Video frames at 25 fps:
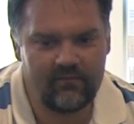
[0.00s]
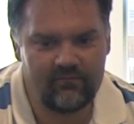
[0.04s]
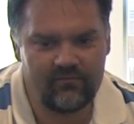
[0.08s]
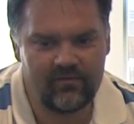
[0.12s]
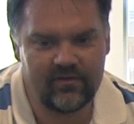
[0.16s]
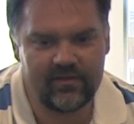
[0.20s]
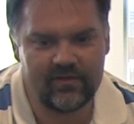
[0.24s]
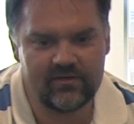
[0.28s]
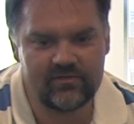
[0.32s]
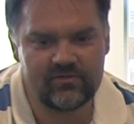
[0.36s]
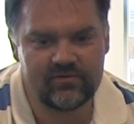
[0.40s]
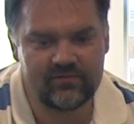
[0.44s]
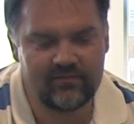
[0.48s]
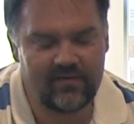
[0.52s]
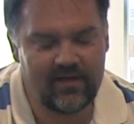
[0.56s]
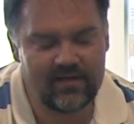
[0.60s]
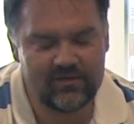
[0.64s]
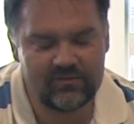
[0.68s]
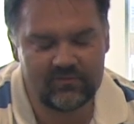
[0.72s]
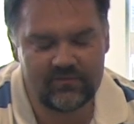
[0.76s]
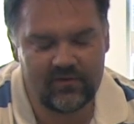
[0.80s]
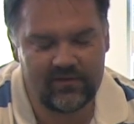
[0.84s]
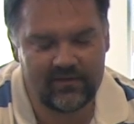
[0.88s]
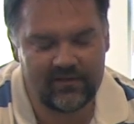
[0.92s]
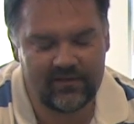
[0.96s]
every inch of
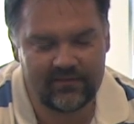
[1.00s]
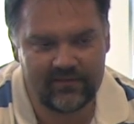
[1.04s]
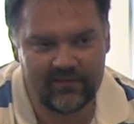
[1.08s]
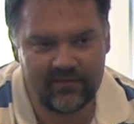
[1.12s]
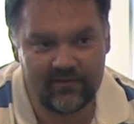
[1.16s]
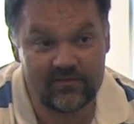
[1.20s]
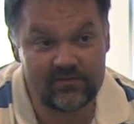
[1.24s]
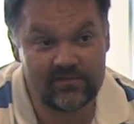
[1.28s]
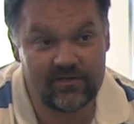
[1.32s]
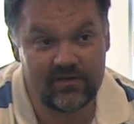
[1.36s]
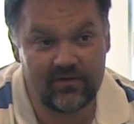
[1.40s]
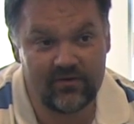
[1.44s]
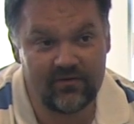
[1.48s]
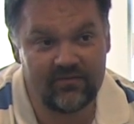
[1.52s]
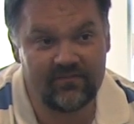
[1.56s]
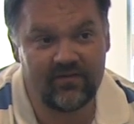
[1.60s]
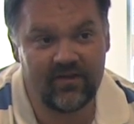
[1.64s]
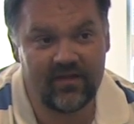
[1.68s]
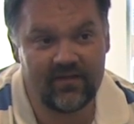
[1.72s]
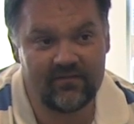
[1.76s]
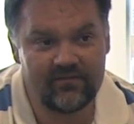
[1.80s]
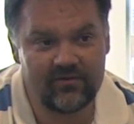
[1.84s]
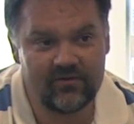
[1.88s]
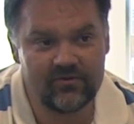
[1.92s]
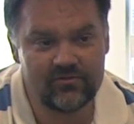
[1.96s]
asphalt out there is under
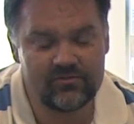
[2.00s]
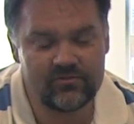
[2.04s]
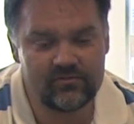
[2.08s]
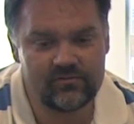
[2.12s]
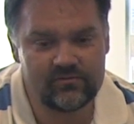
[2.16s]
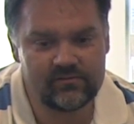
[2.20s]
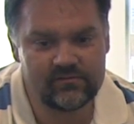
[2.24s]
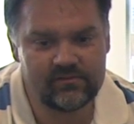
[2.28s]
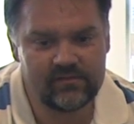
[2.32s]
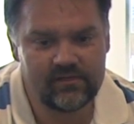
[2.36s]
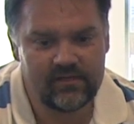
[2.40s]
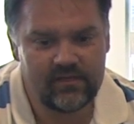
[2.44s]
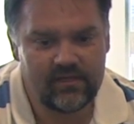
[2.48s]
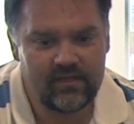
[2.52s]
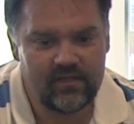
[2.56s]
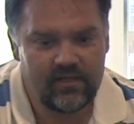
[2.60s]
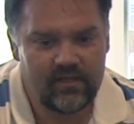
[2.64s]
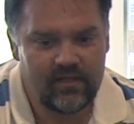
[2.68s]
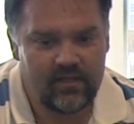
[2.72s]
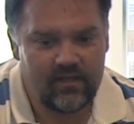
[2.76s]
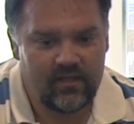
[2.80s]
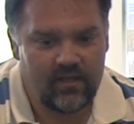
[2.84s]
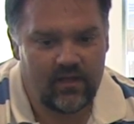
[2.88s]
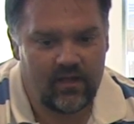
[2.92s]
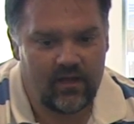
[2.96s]
five years old.
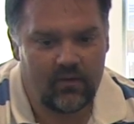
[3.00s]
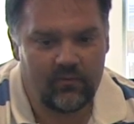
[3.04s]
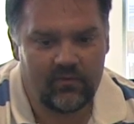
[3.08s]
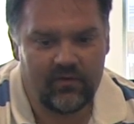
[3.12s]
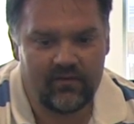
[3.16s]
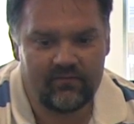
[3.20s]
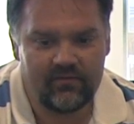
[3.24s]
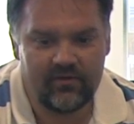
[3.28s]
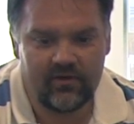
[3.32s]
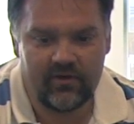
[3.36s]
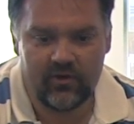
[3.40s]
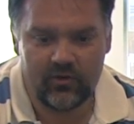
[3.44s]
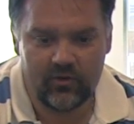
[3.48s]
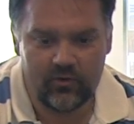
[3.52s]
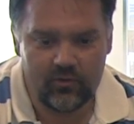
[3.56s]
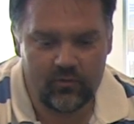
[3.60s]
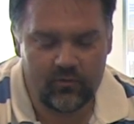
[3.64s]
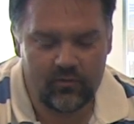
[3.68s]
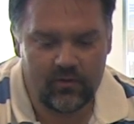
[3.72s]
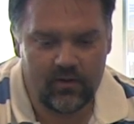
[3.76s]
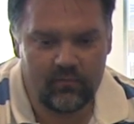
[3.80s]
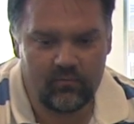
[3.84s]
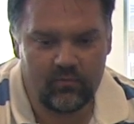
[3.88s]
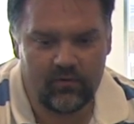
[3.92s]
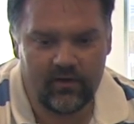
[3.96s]
Uh, we have a
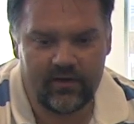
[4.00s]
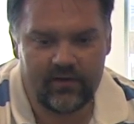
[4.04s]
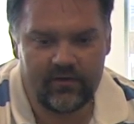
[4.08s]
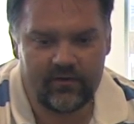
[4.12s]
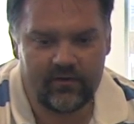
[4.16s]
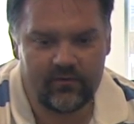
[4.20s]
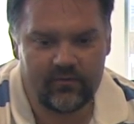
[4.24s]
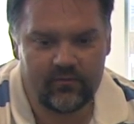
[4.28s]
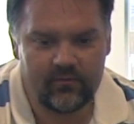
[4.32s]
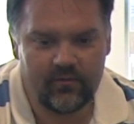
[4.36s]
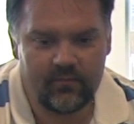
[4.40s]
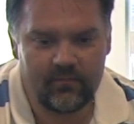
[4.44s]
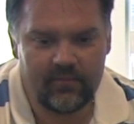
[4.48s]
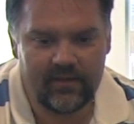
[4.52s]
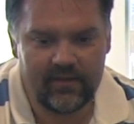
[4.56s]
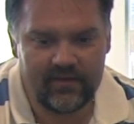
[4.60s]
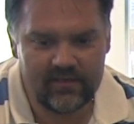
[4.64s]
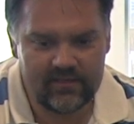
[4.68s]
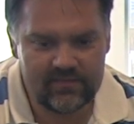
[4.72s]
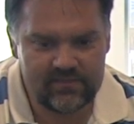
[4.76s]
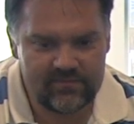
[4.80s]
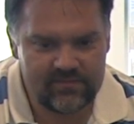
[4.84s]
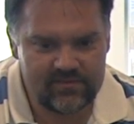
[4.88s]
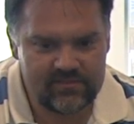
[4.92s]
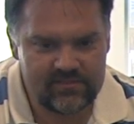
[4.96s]
new, uh, brand new uh,
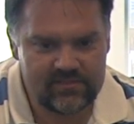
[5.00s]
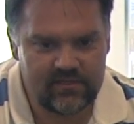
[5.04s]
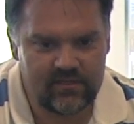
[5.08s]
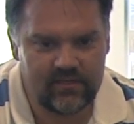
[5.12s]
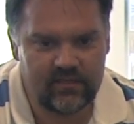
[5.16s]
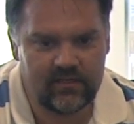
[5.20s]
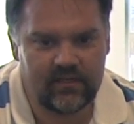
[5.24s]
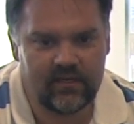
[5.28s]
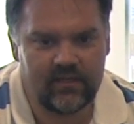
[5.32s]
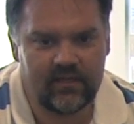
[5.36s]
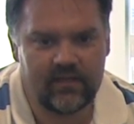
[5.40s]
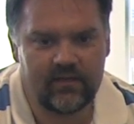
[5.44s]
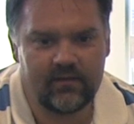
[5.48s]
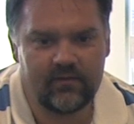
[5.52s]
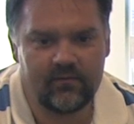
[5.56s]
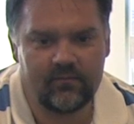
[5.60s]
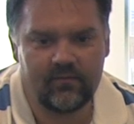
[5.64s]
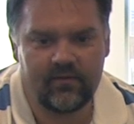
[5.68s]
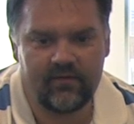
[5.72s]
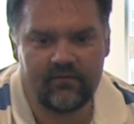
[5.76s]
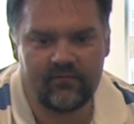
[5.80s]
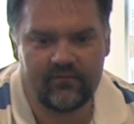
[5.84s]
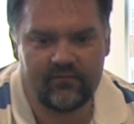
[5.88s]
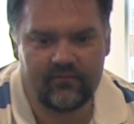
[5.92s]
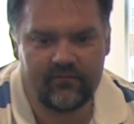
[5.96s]
maintenance facility.
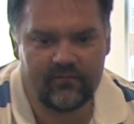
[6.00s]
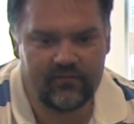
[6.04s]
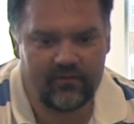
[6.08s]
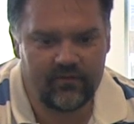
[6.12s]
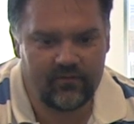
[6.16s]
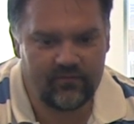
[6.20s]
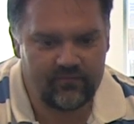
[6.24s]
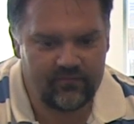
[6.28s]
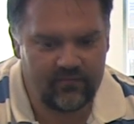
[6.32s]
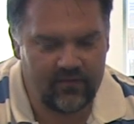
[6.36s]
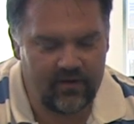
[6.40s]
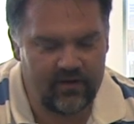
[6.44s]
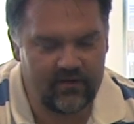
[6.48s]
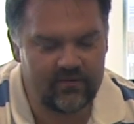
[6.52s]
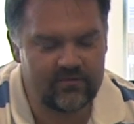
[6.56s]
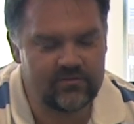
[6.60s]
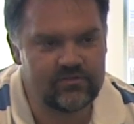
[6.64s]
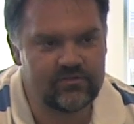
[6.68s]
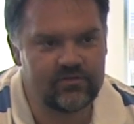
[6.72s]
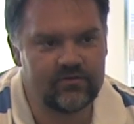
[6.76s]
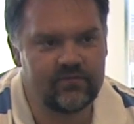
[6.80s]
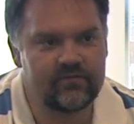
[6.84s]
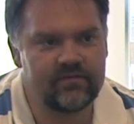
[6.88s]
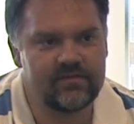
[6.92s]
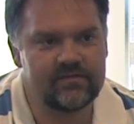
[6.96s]
We have, you know, fire
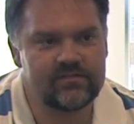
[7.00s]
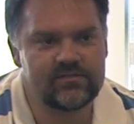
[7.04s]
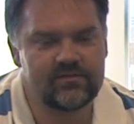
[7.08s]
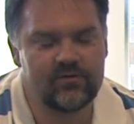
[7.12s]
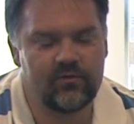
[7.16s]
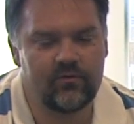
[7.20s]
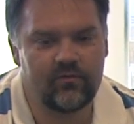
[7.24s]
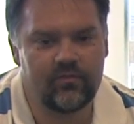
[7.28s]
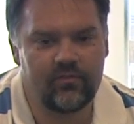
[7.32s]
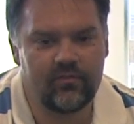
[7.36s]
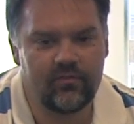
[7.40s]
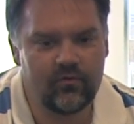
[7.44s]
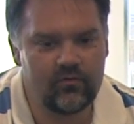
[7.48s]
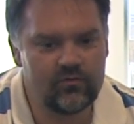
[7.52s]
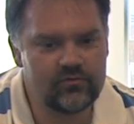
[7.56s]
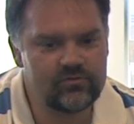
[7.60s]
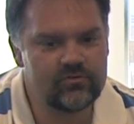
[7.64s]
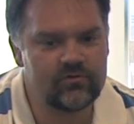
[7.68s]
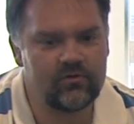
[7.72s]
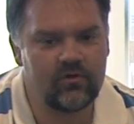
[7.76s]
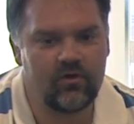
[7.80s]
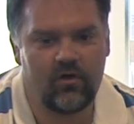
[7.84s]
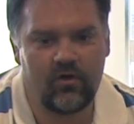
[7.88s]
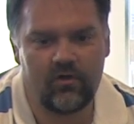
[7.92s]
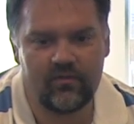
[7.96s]
service. So those
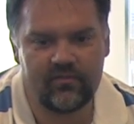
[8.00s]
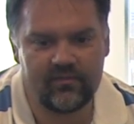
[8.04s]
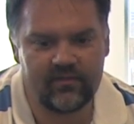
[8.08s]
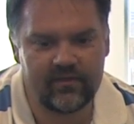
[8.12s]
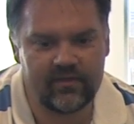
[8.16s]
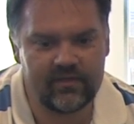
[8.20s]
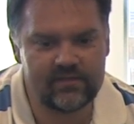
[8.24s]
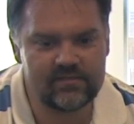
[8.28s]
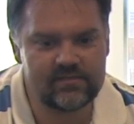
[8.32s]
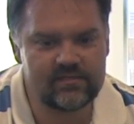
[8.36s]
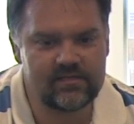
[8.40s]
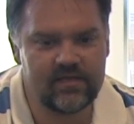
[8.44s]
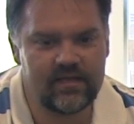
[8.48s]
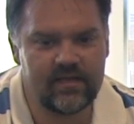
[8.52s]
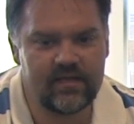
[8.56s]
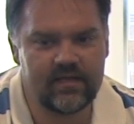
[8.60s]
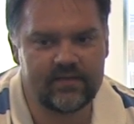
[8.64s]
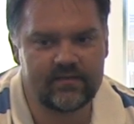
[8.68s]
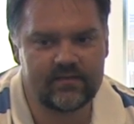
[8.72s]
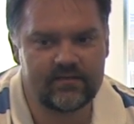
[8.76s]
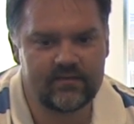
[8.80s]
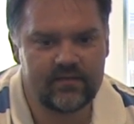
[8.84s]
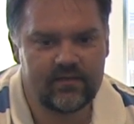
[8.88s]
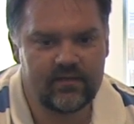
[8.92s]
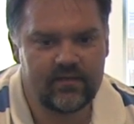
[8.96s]
are all things
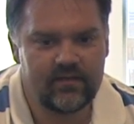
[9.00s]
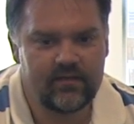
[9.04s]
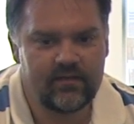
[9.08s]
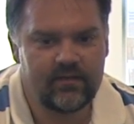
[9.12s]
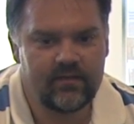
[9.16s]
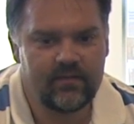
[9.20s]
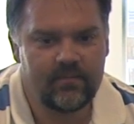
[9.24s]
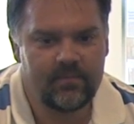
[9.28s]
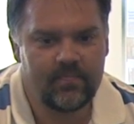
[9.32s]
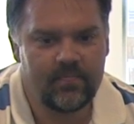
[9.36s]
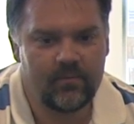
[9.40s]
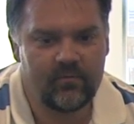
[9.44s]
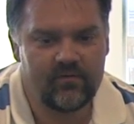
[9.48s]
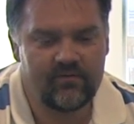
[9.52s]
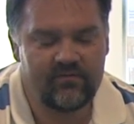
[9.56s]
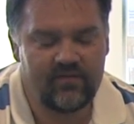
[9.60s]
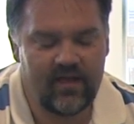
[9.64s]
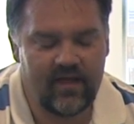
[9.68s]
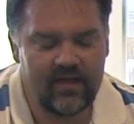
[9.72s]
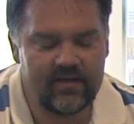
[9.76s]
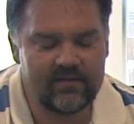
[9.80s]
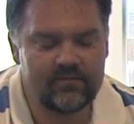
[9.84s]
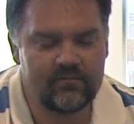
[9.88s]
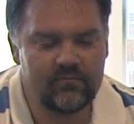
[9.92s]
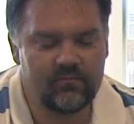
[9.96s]
that we've
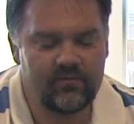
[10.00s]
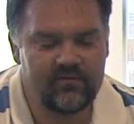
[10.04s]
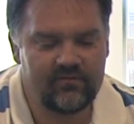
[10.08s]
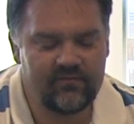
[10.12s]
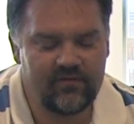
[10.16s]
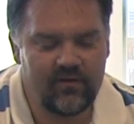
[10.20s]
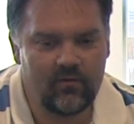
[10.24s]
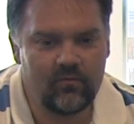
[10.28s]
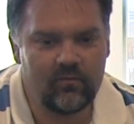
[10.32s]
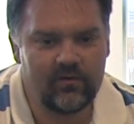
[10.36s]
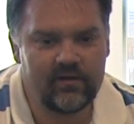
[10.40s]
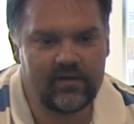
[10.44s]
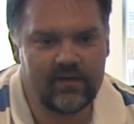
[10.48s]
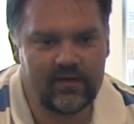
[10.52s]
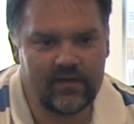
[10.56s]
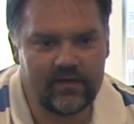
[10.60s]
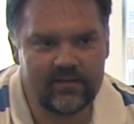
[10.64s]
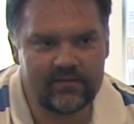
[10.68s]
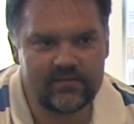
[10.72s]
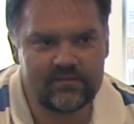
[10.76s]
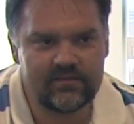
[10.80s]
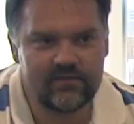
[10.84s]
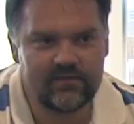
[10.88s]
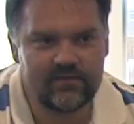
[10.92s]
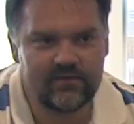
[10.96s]
had we felt we needed to